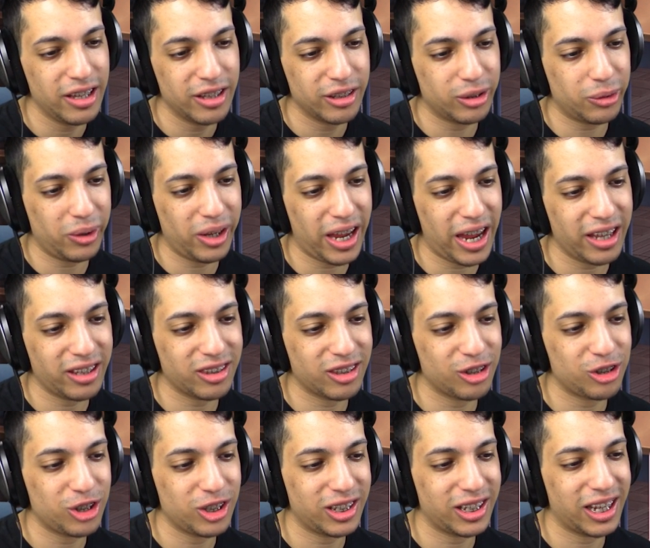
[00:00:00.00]
So he hacks the
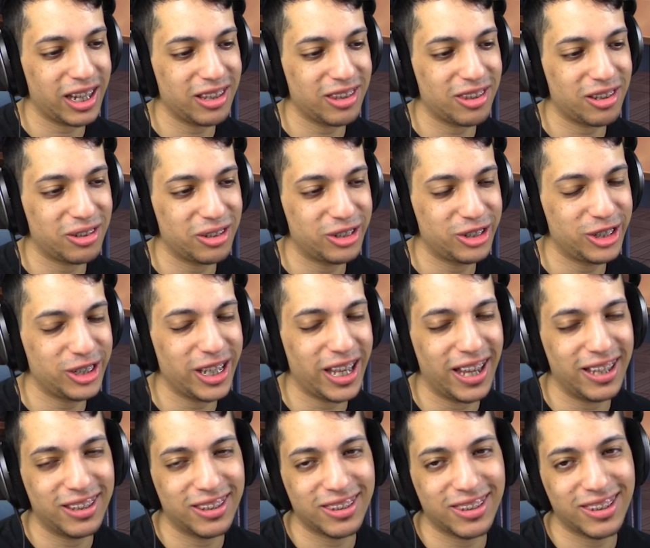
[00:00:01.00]
shit against her
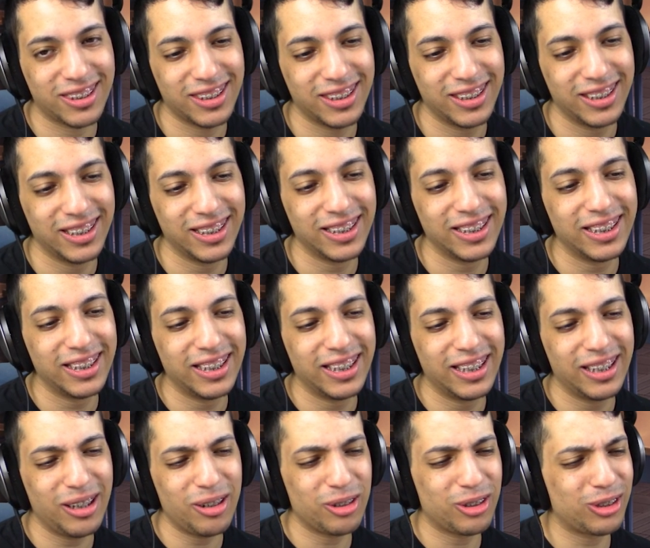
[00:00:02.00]
chest.
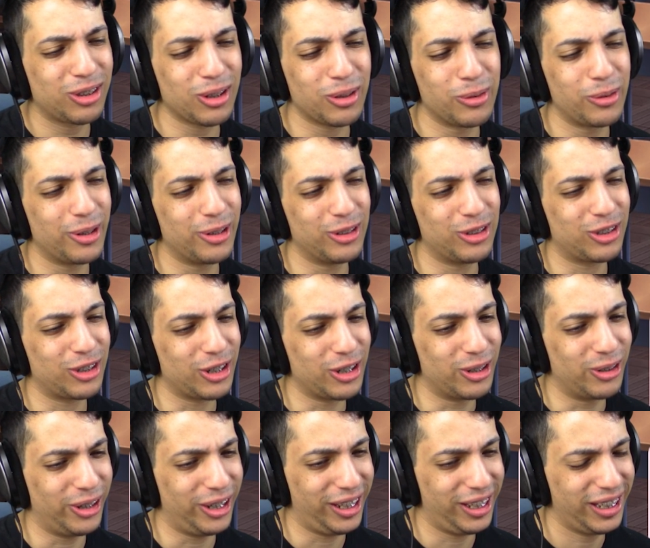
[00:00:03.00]
You're so weird,
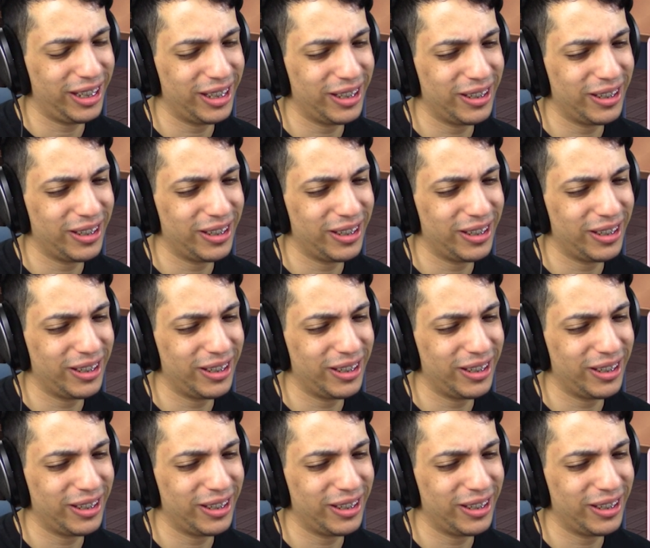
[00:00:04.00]
Sayori.